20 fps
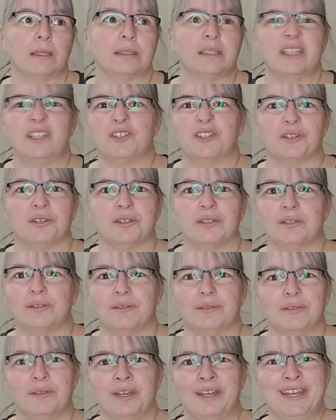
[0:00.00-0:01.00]
T-shirts,
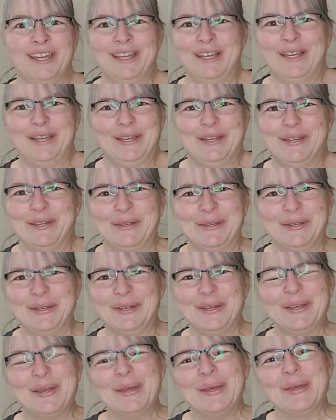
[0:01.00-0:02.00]

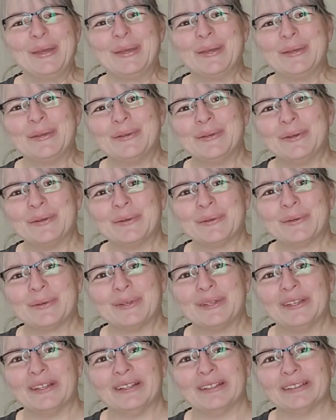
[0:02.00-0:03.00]
you
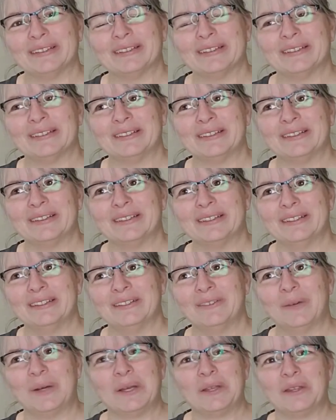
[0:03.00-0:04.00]
don't,
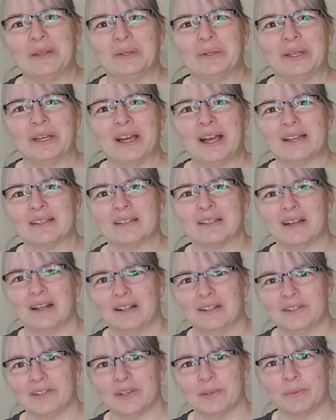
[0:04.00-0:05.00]
well, they only cost
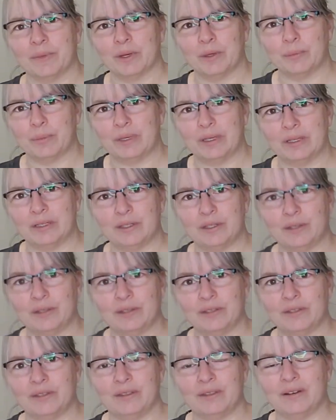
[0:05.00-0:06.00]
$1 something a piece.
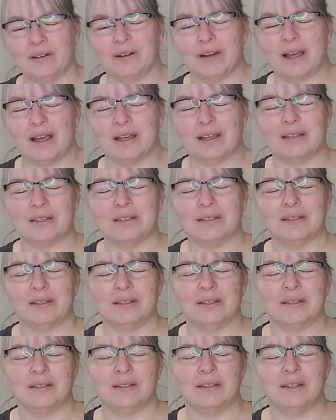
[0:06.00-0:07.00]
They're not,
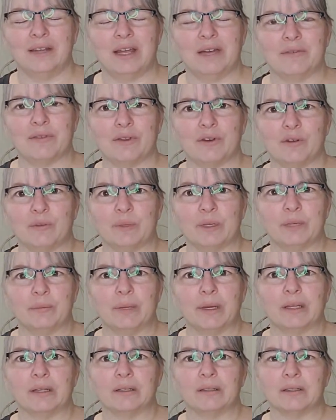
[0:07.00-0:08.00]
you'd have to throw them in a
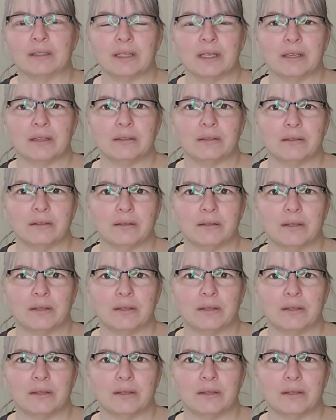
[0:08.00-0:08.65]
bundle to get